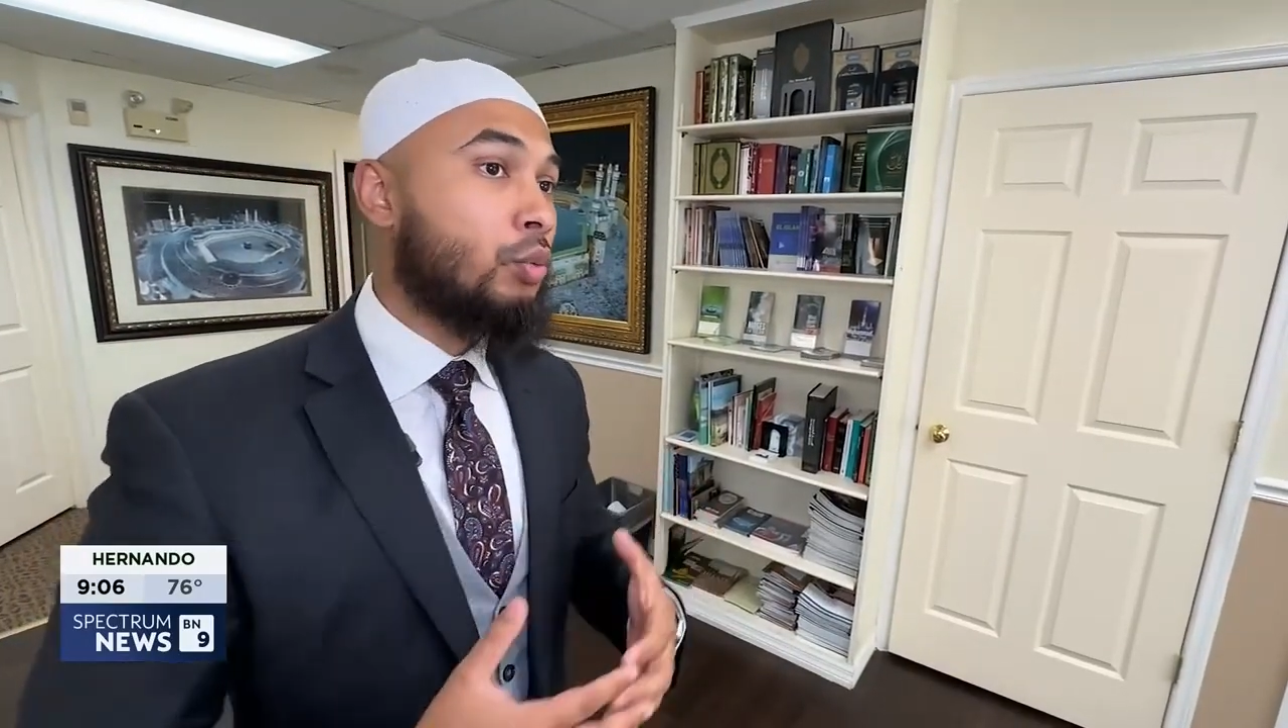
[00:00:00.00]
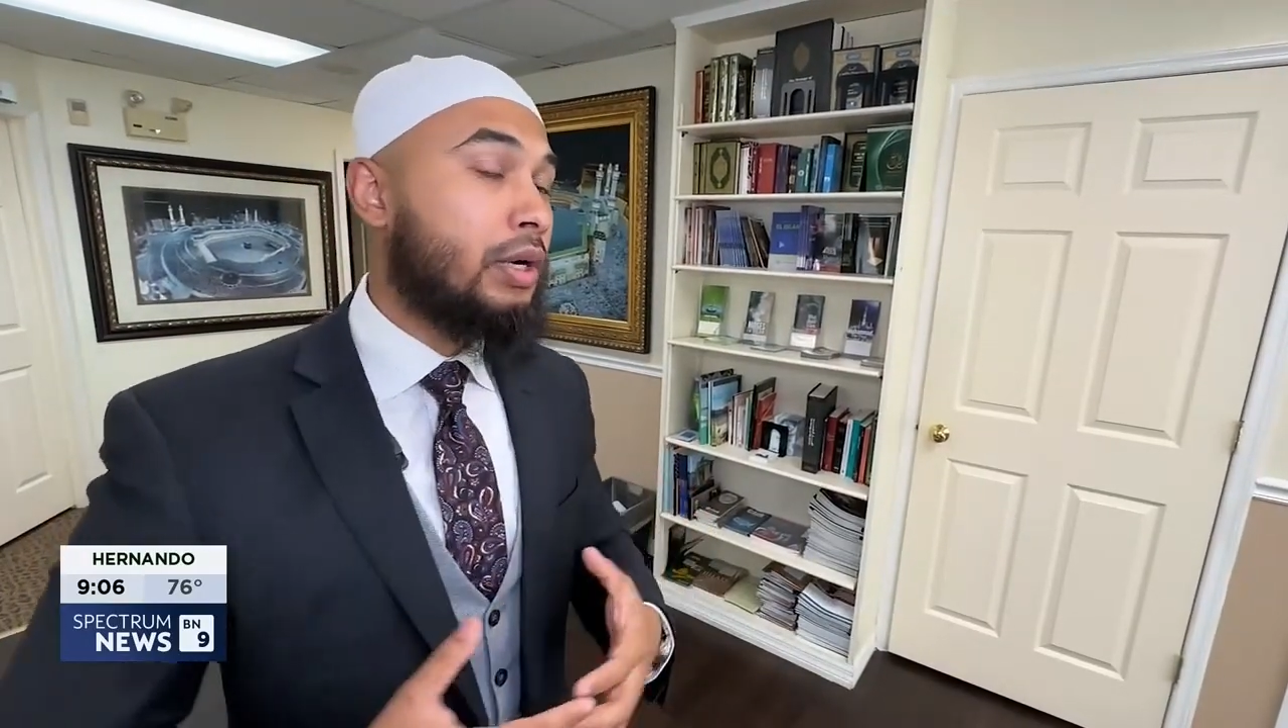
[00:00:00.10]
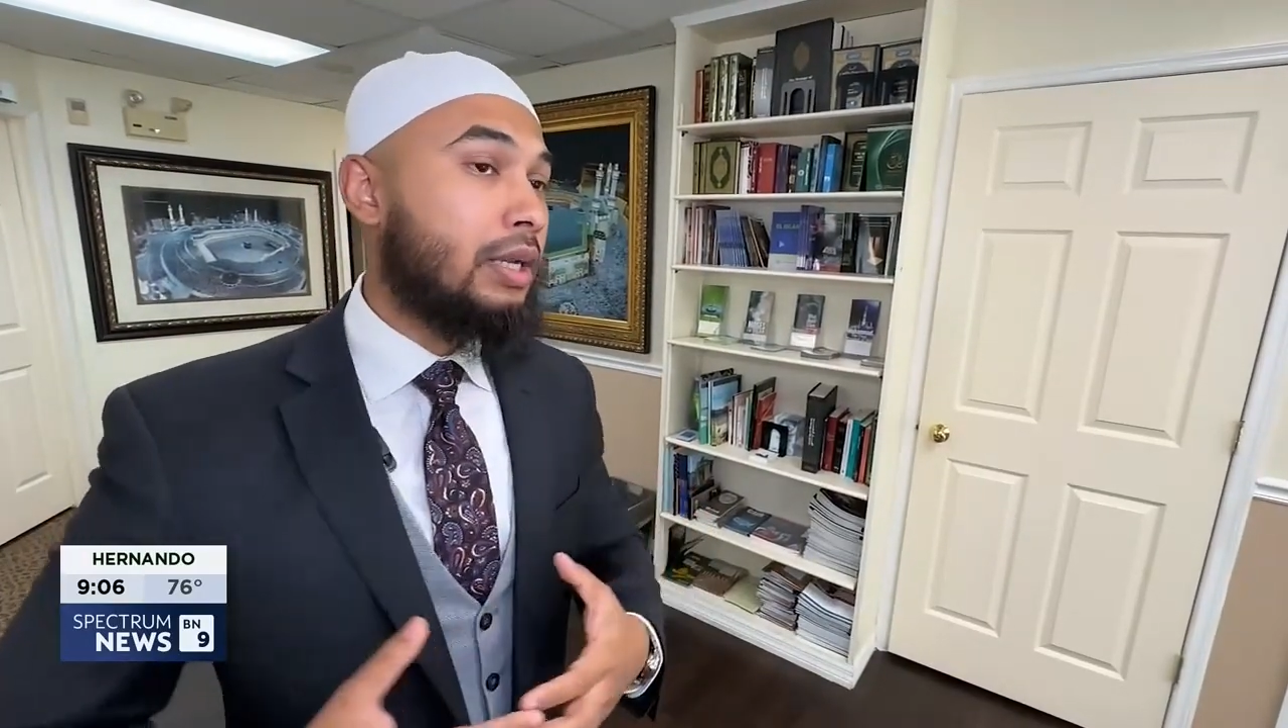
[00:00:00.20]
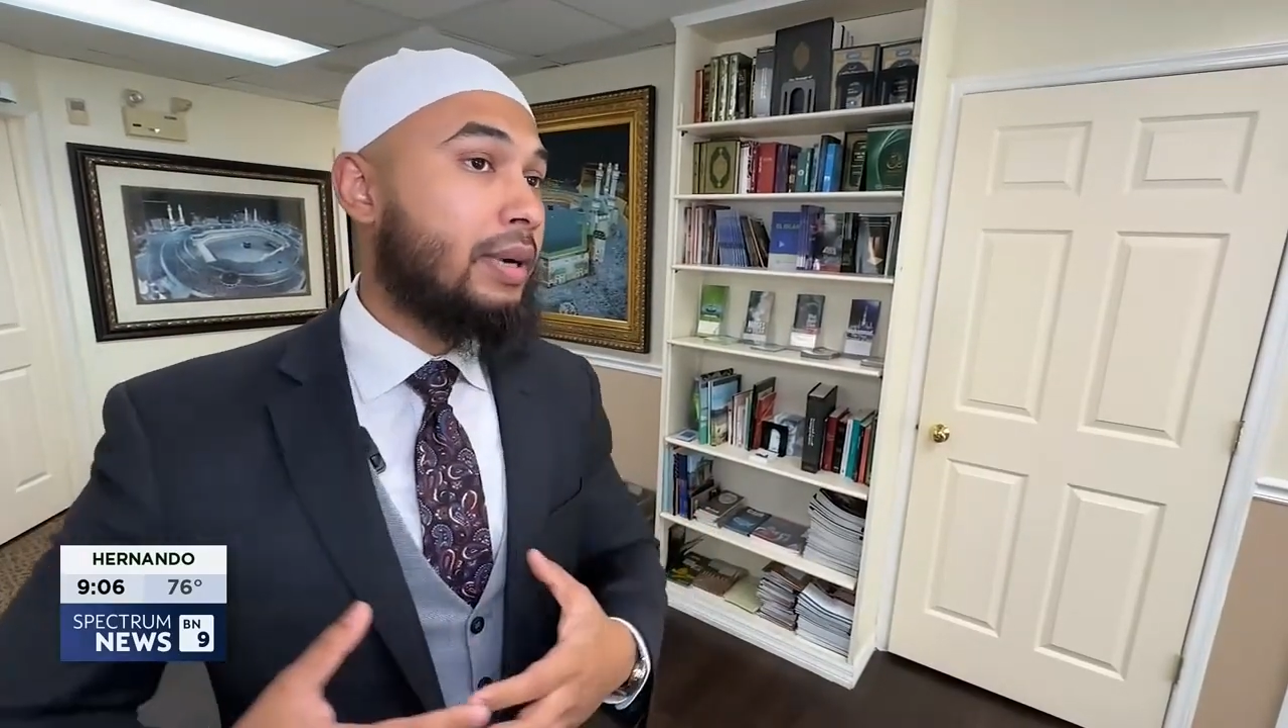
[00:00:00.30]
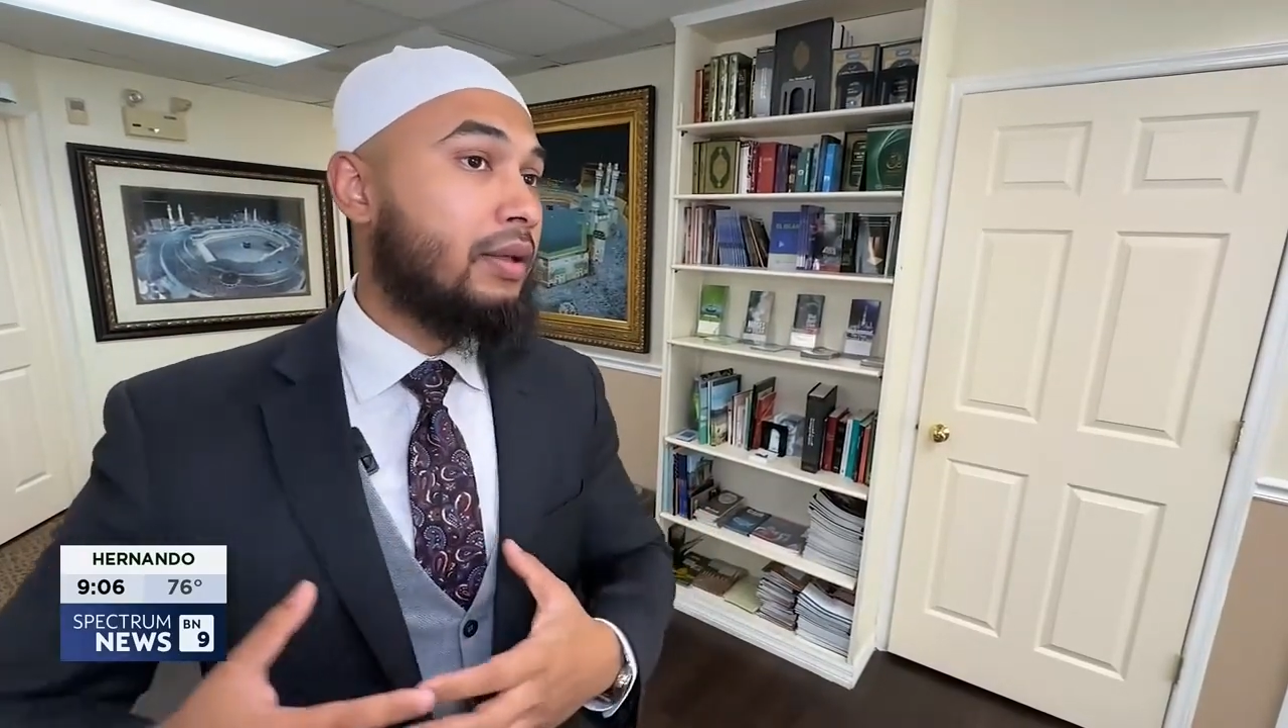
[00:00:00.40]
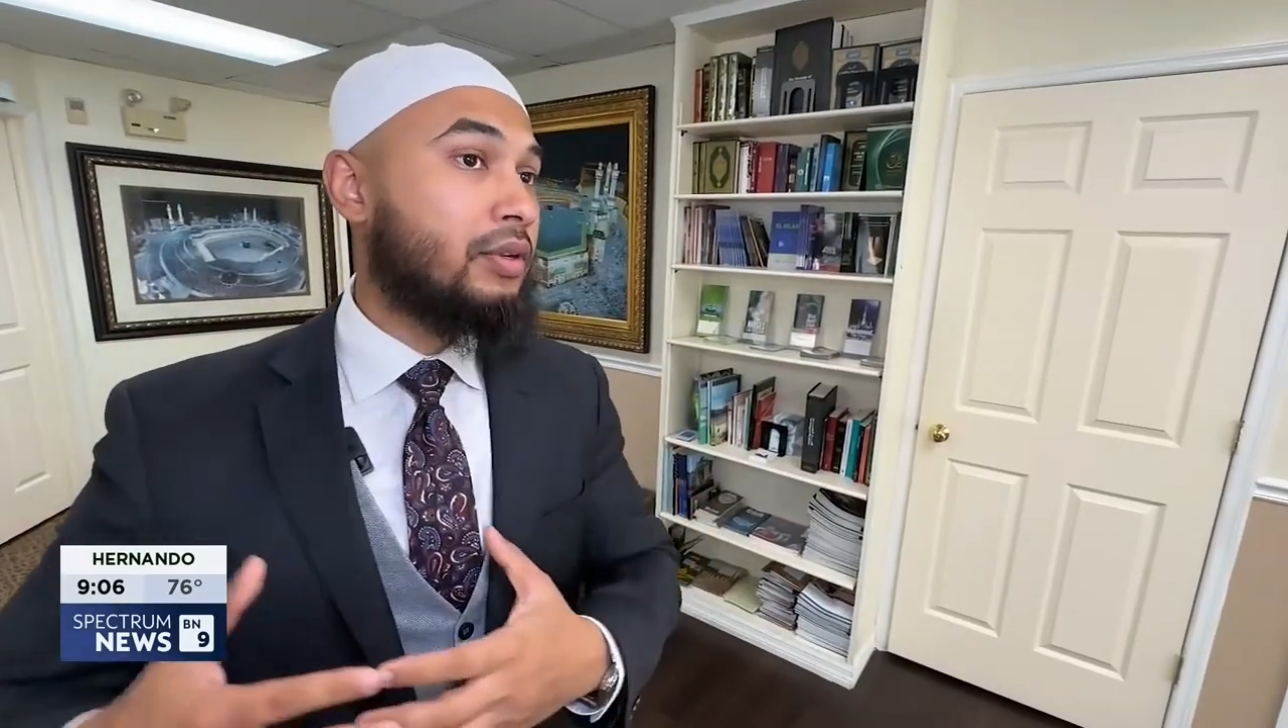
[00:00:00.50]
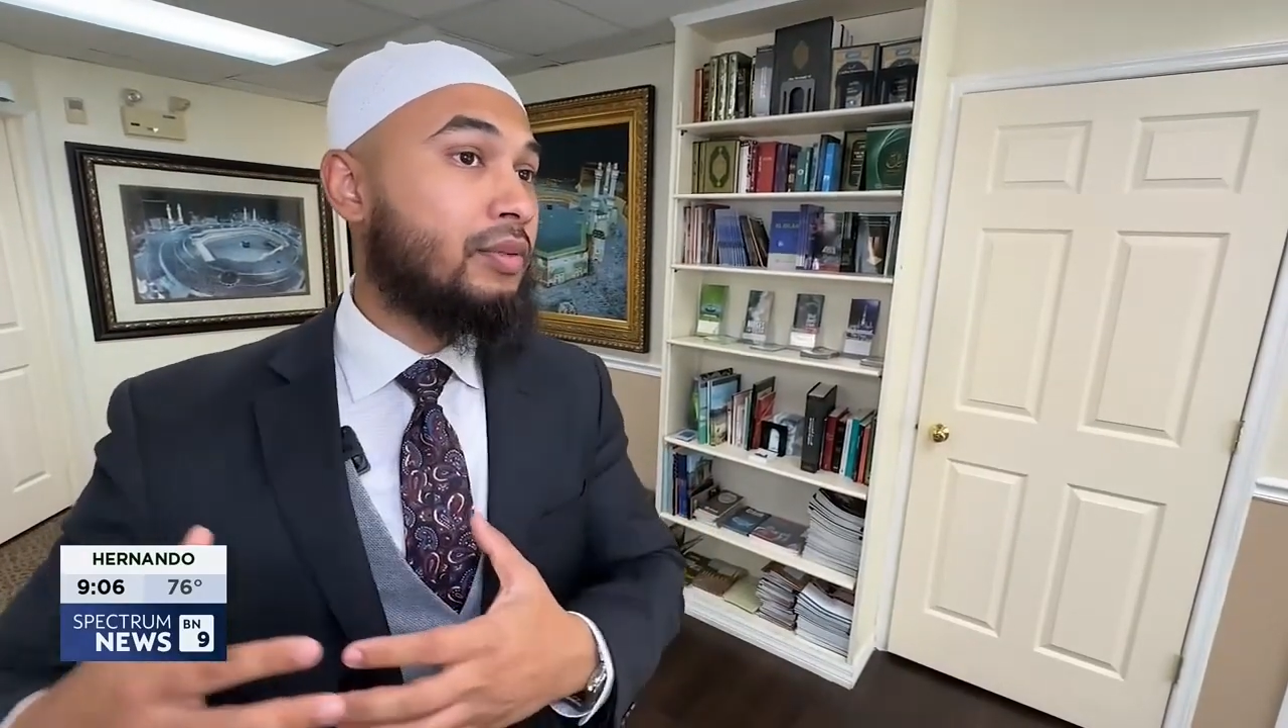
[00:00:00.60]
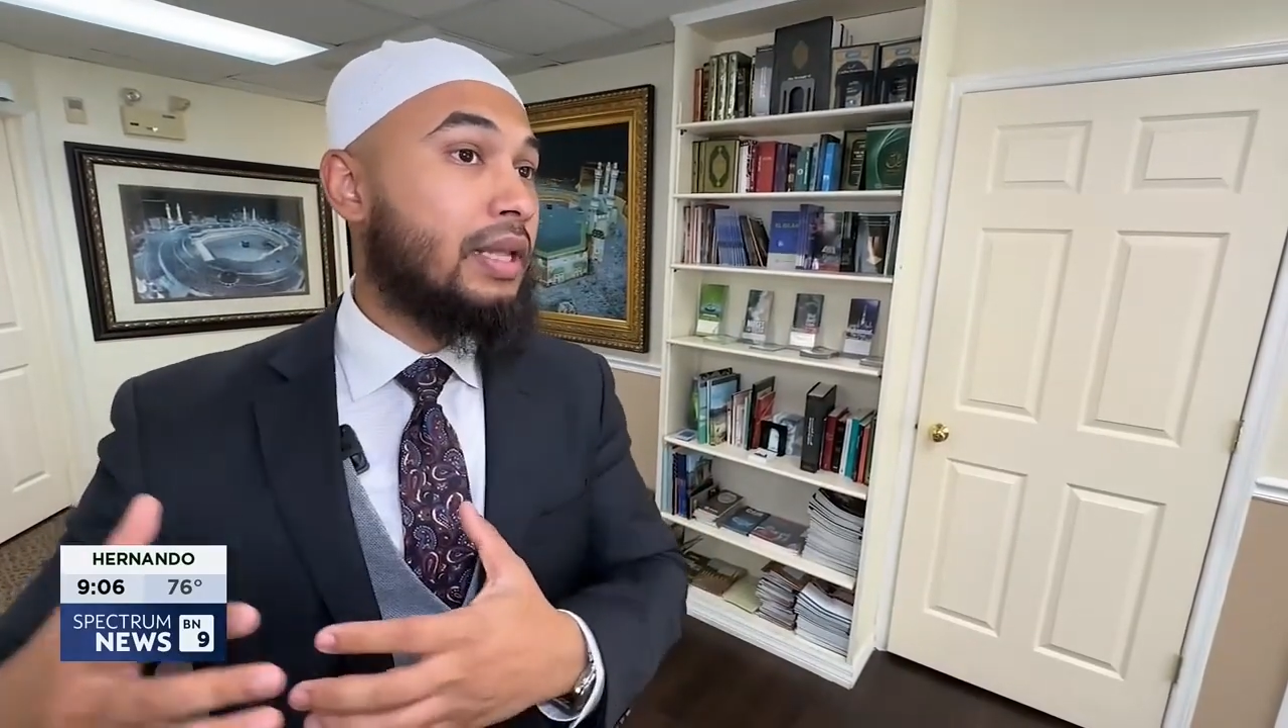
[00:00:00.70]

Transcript: worried about their